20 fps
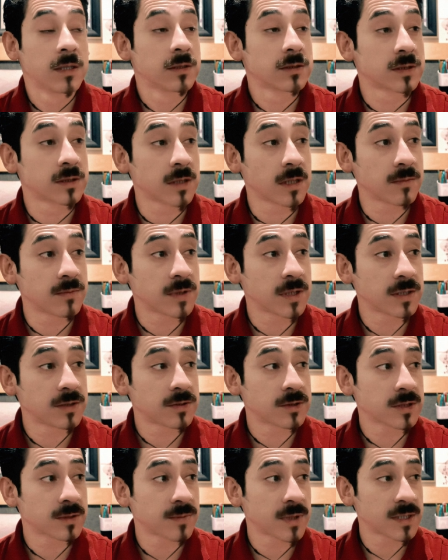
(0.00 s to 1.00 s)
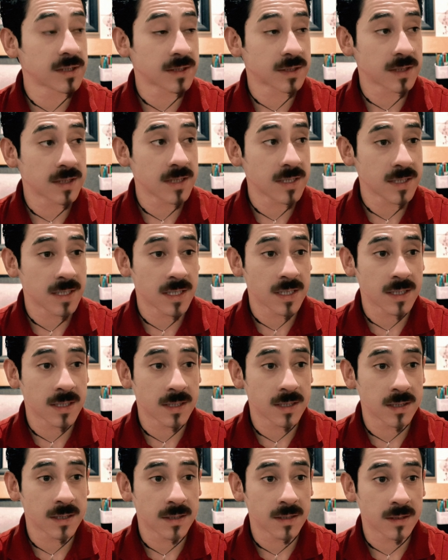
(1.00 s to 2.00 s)
Some teachers might say
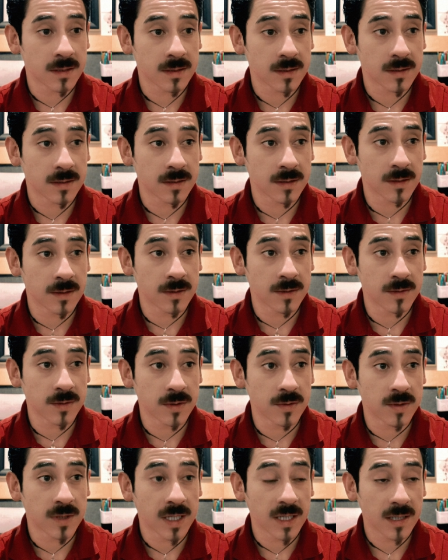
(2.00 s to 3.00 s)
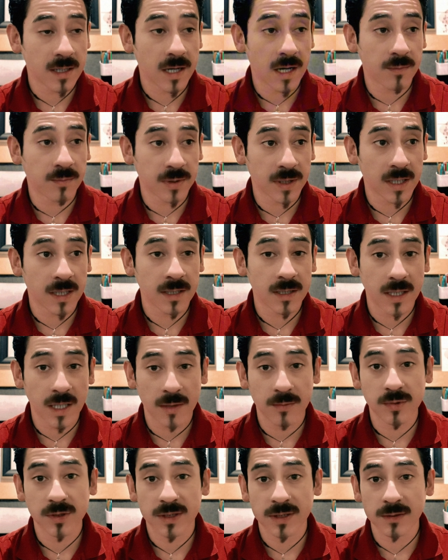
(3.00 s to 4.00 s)
that, you gotta apply
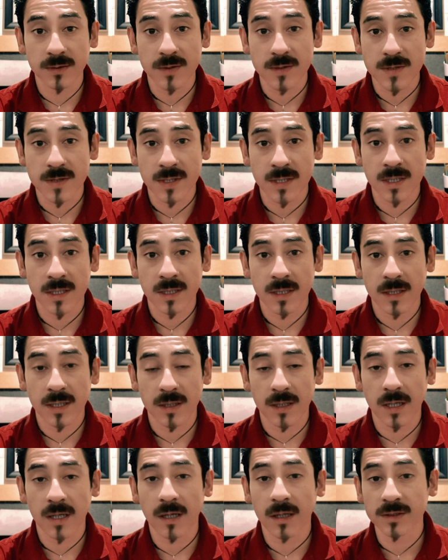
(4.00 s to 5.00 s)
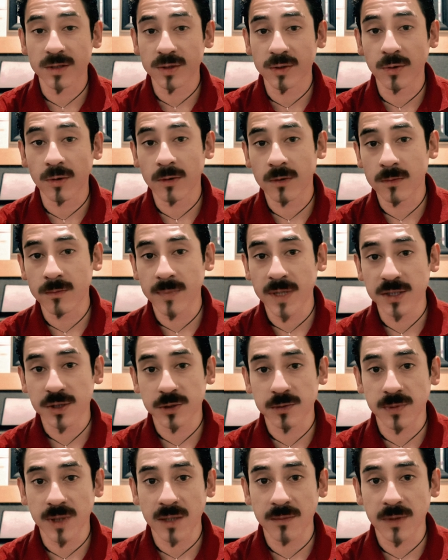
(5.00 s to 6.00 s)
every single thing as you go
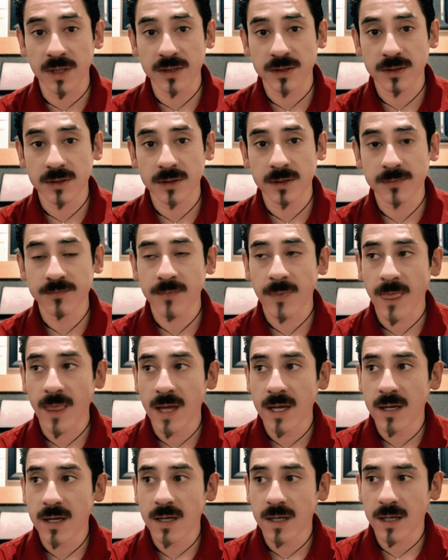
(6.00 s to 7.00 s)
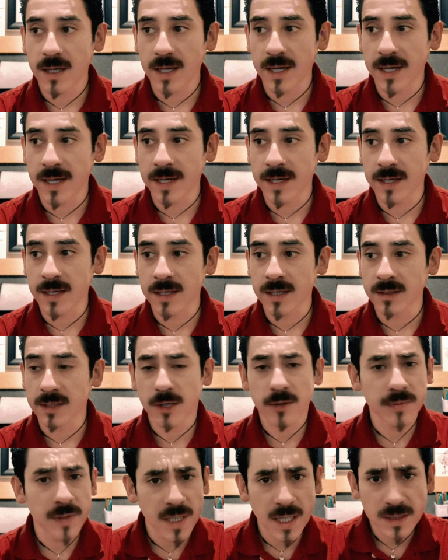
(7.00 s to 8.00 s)
measure by measure, and
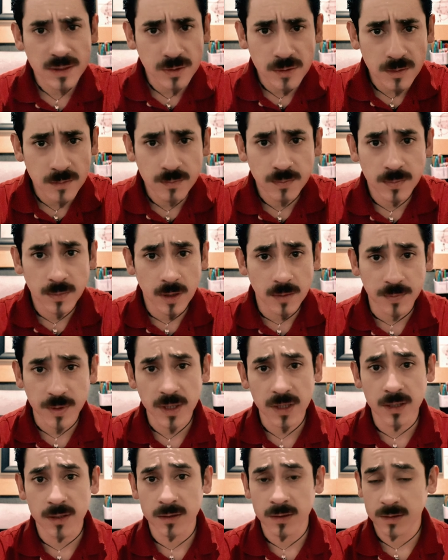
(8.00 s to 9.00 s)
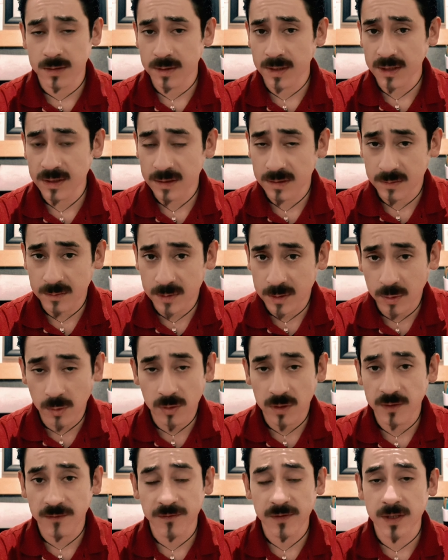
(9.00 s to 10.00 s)
everybody has their own opinion. That's
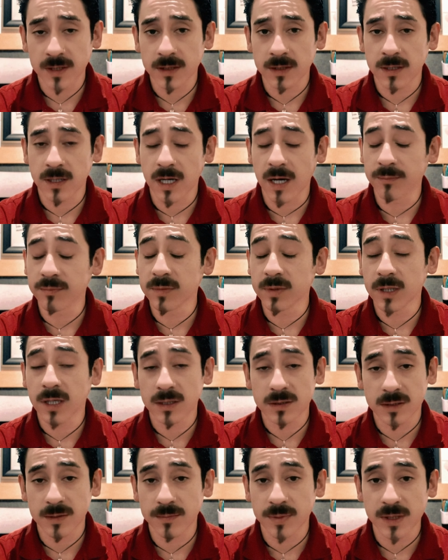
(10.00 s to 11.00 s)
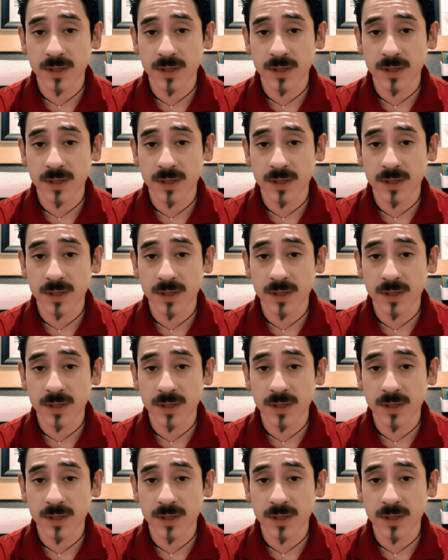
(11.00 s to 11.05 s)
totally fine. I'm not the